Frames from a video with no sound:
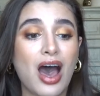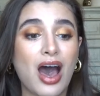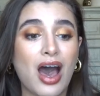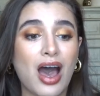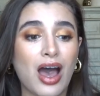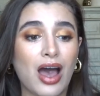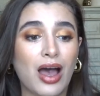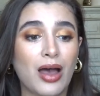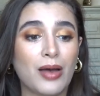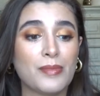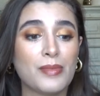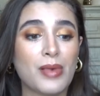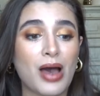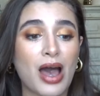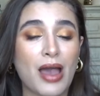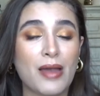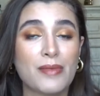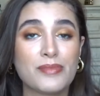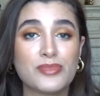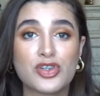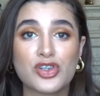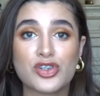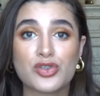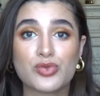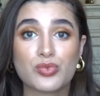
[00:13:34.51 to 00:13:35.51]
Um,
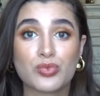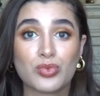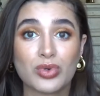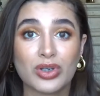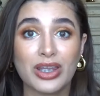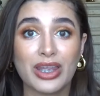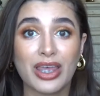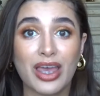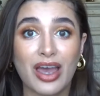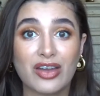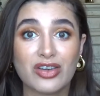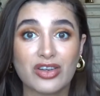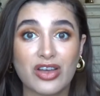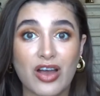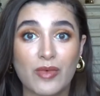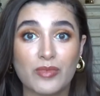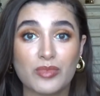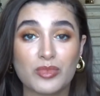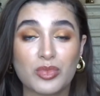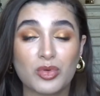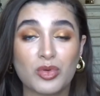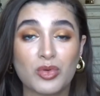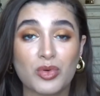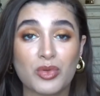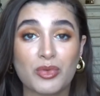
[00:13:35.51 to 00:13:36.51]
I'm just really
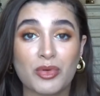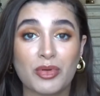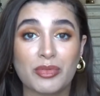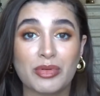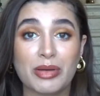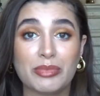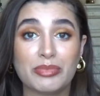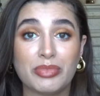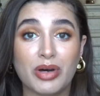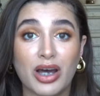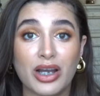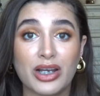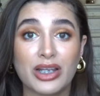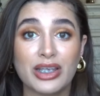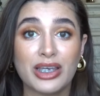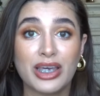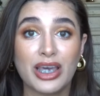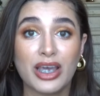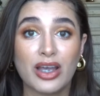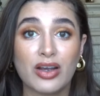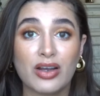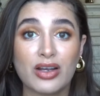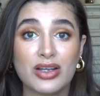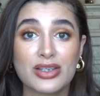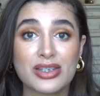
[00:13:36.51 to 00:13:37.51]
uncomfortable with where my body
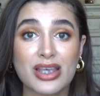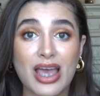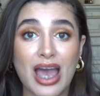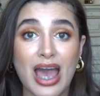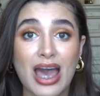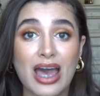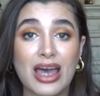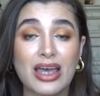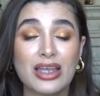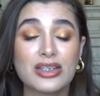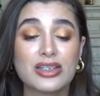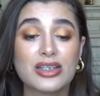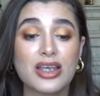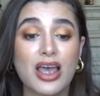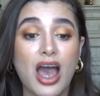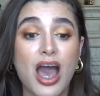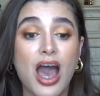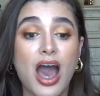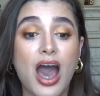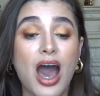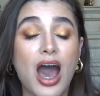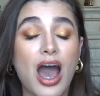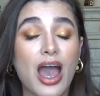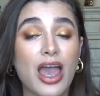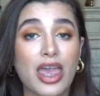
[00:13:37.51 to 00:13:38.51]
care is at.
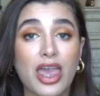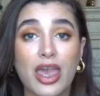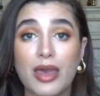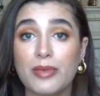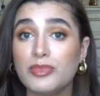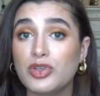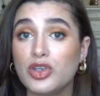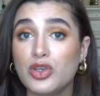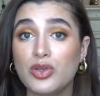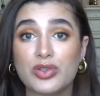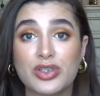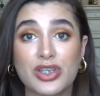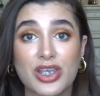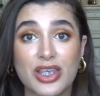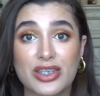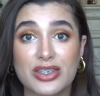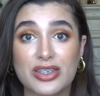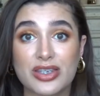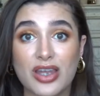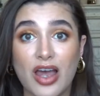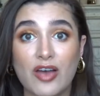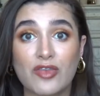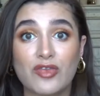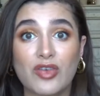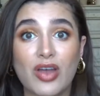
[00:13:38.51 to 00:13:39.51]
I am using
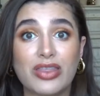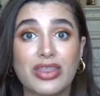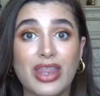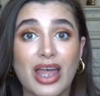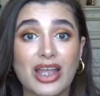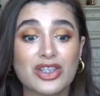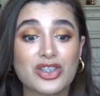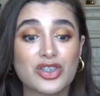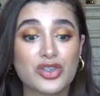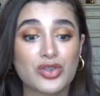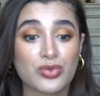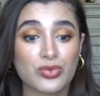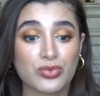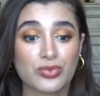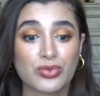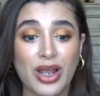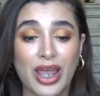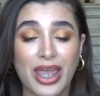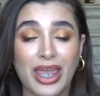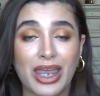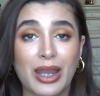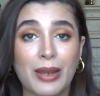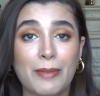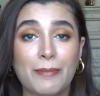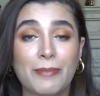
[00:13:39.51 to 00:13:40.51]
stuff and that's
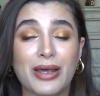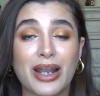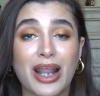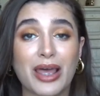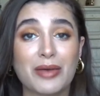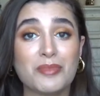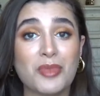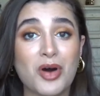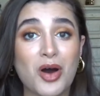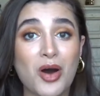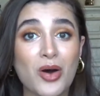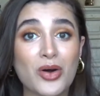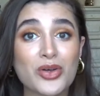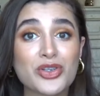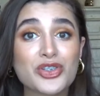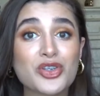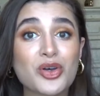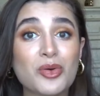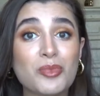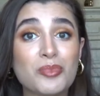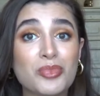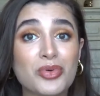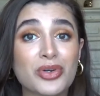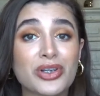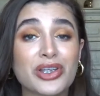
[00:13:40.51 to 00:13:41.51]
great, but I'm
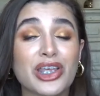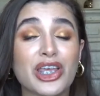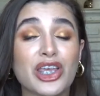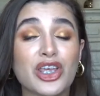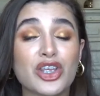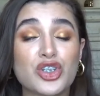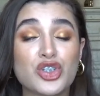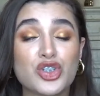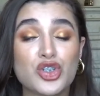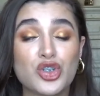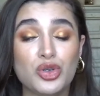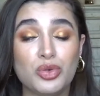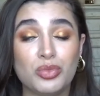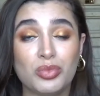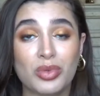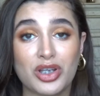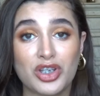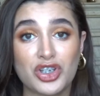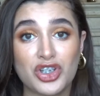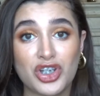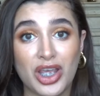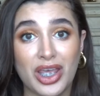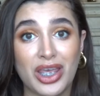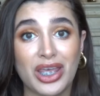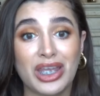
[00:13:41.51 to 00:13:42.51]
also bringing too
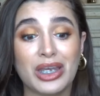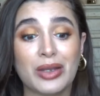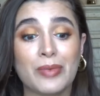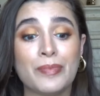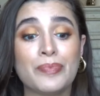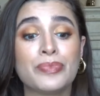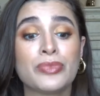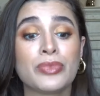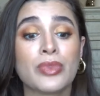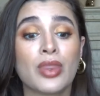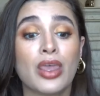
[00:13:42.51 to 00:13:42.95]
much in.